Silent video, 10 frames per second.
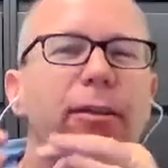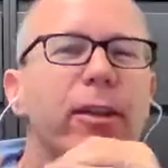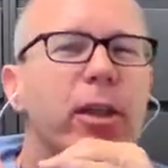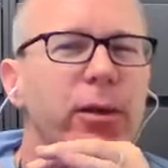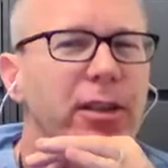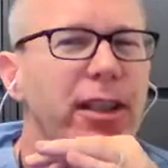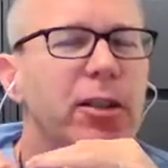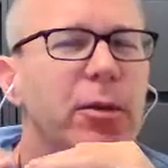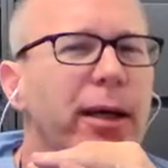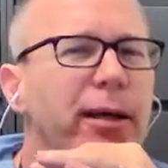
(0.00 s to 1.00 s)
Our average,
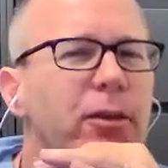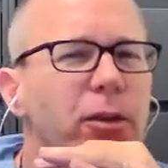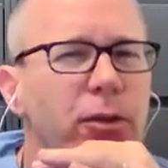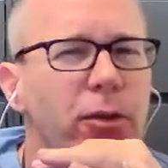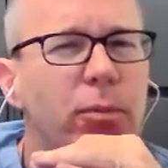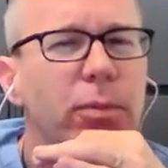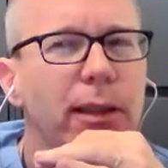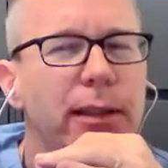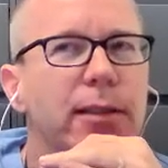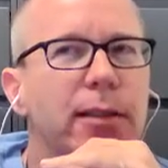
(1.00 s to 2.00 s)
I would say, is about
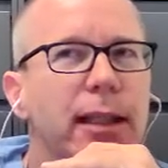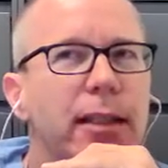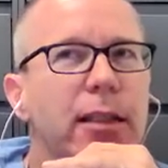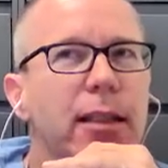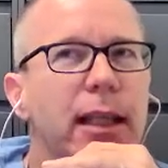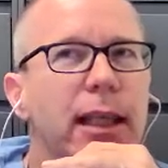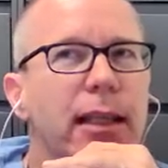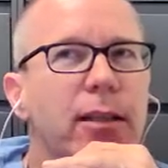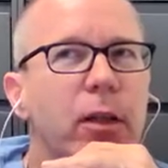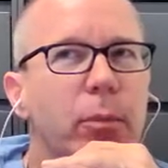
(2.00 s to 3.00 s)
2 months
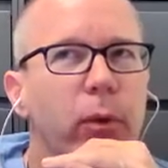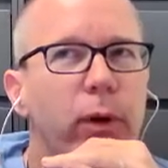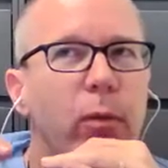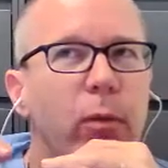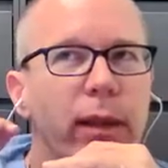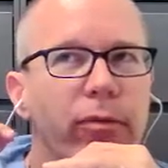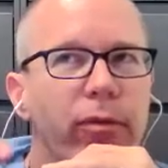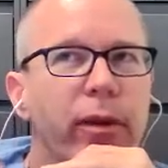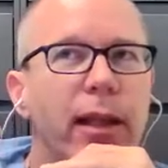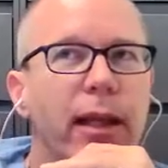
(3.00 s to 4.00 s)
until they get to the point
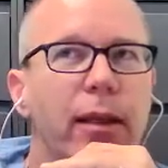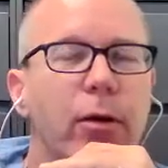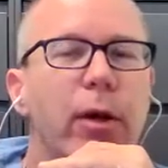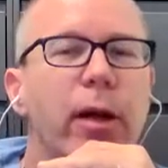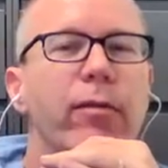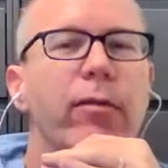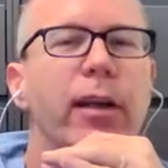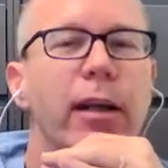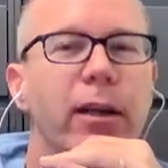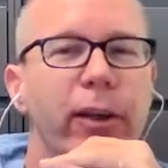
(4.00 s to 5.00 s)
where they feel like they're
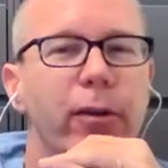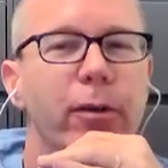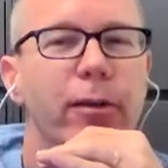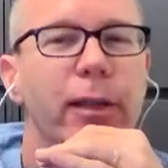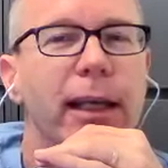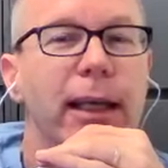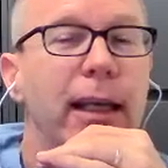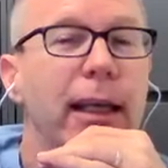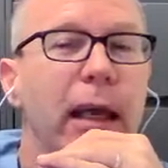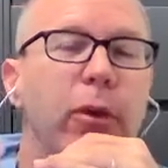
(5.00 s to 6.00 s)
recovering on their own.